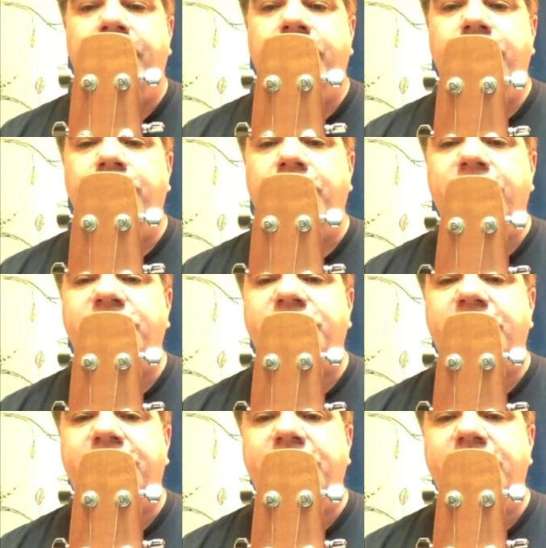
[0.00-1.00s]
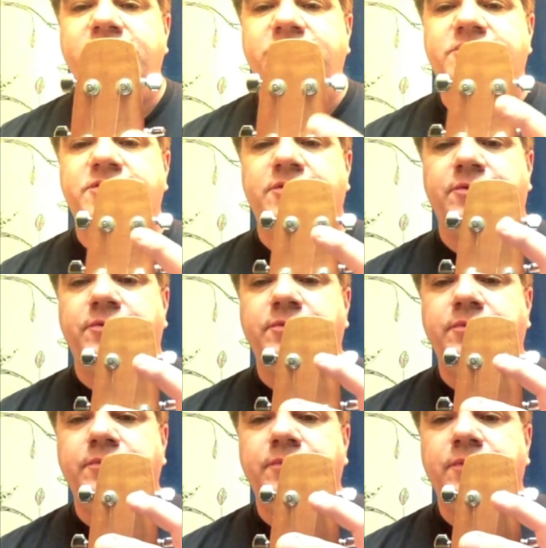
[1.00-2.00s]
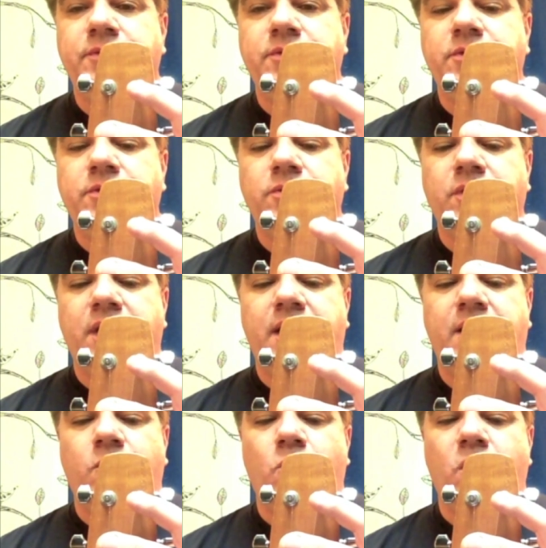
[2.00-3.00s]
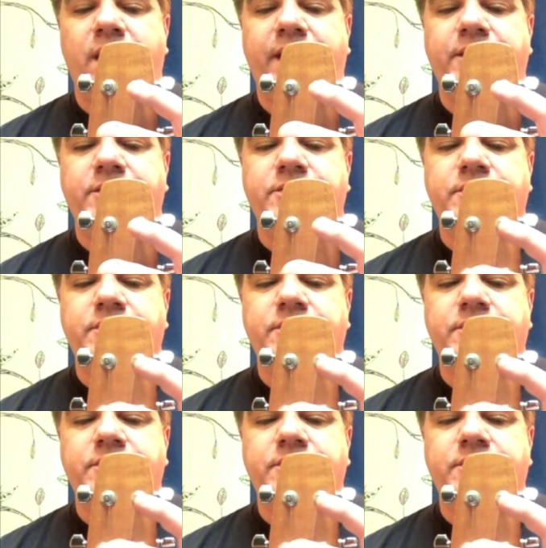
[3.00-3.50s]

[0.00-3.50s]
You notice that these two uh, wind